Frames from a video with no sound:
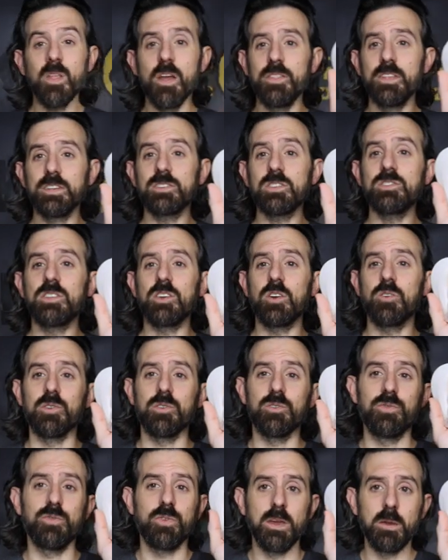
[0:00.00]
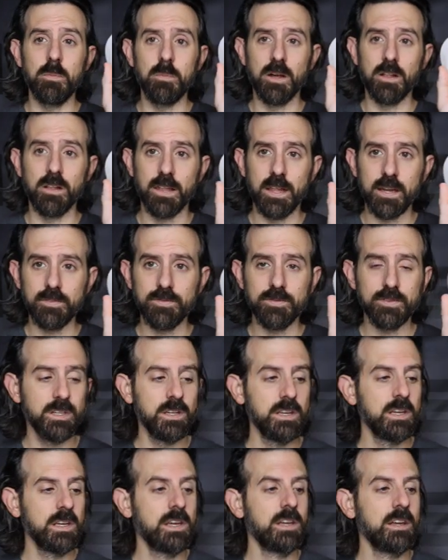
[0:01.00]
This is the only female left.
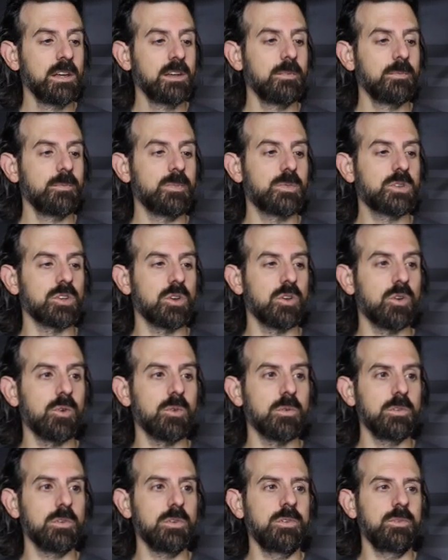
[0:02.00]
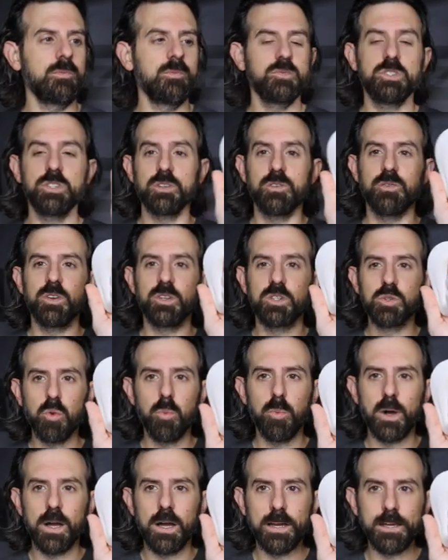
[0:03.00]
So she's a
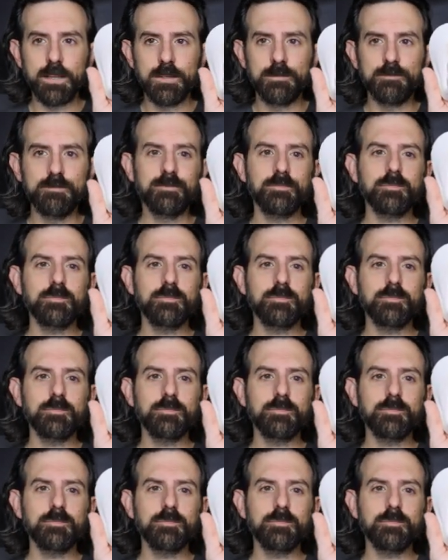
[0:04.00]
visual pied.